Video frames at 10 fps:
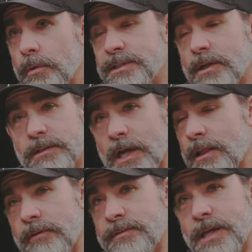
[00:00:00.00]
we start. So I
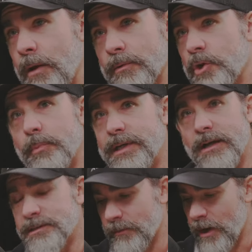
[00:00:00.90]
love. To, I would nobody
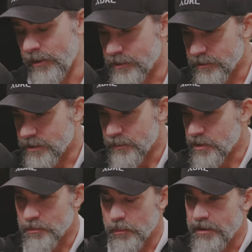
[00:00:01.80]
else. I'd rather do this
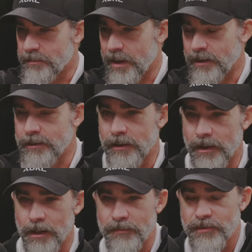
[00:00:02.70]
mission with man.
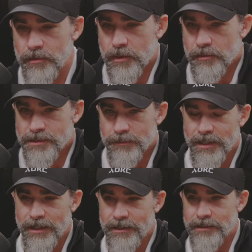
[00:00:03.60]
Um, if you don't know who Tim
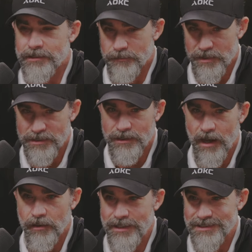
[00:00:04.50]
Kennedy is, you're missing
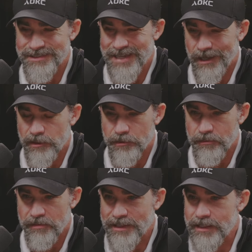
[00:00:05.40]
out. He's exactly who
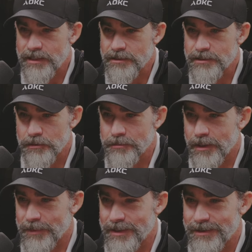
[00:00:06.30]
you think he is. Too.
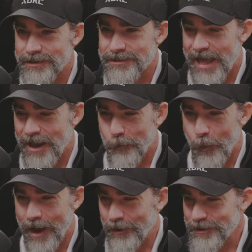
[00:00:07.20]
I mean, he is that
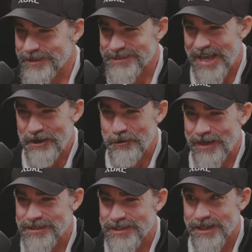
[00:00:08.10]
wild. He's that
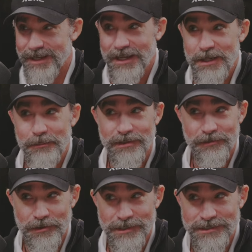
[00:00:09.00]
crazy. But
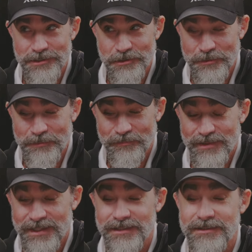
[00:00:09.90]
if you listen to him,
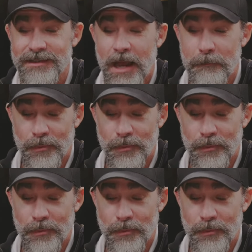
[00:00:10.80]
He's that